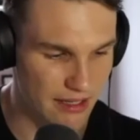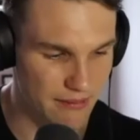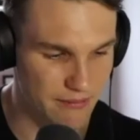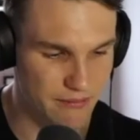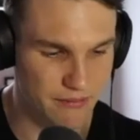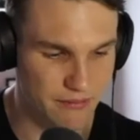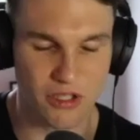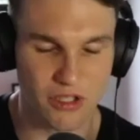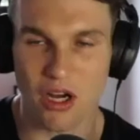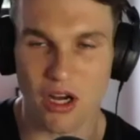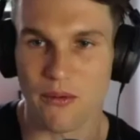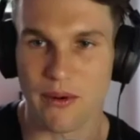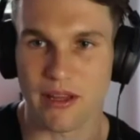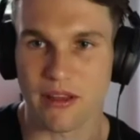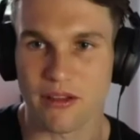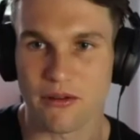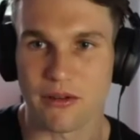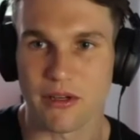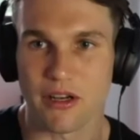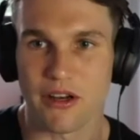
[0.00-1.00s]
going
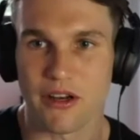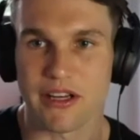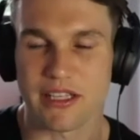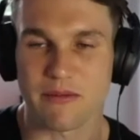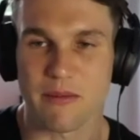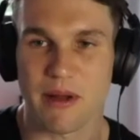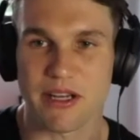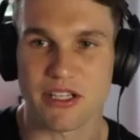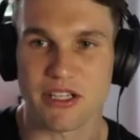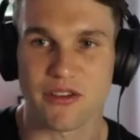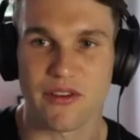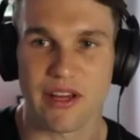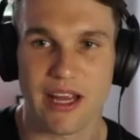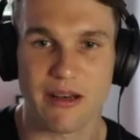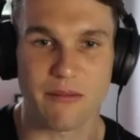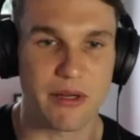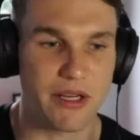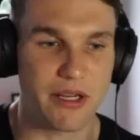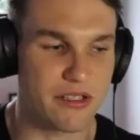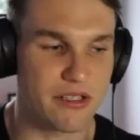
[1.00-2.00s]
through and learning as much as you can,
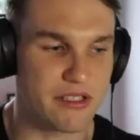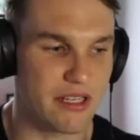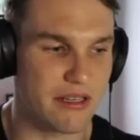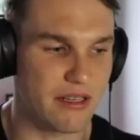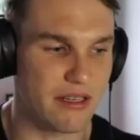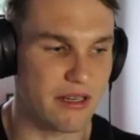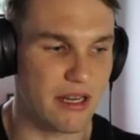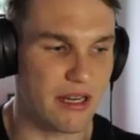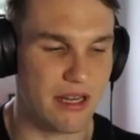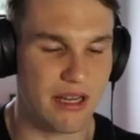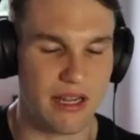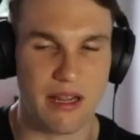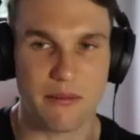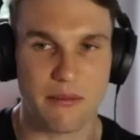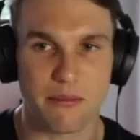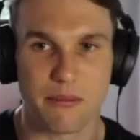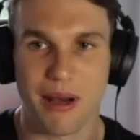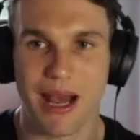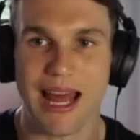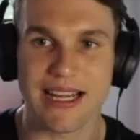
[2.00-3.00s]
because it
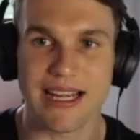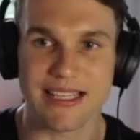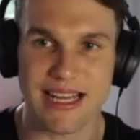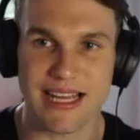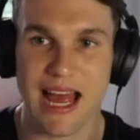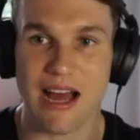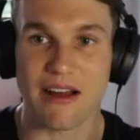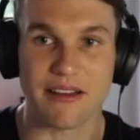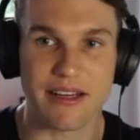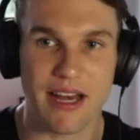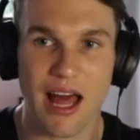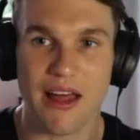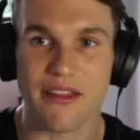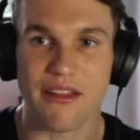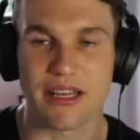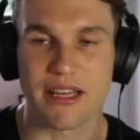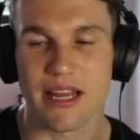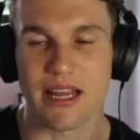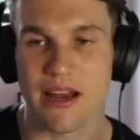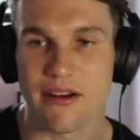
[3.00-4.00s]
plays out in other
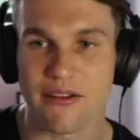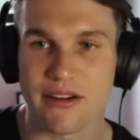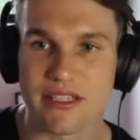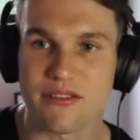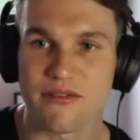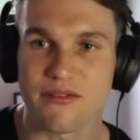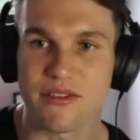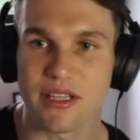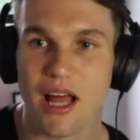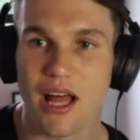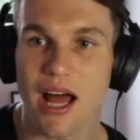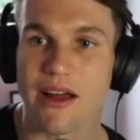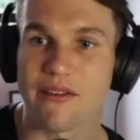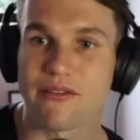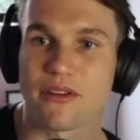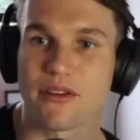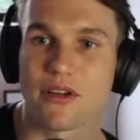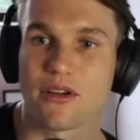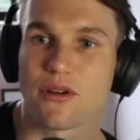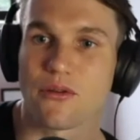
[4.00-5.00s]
areas of your life,
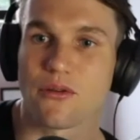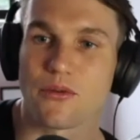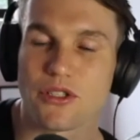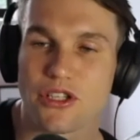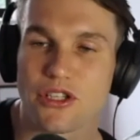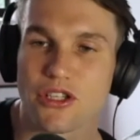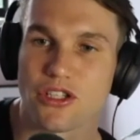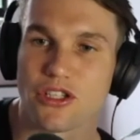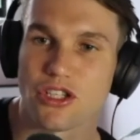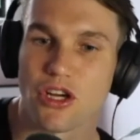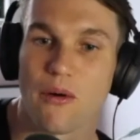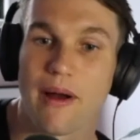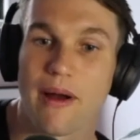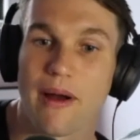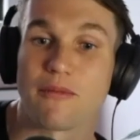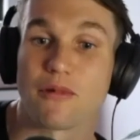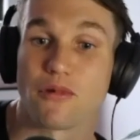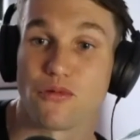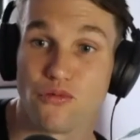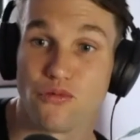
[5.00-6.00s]
which can show
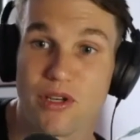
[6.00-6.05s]
up really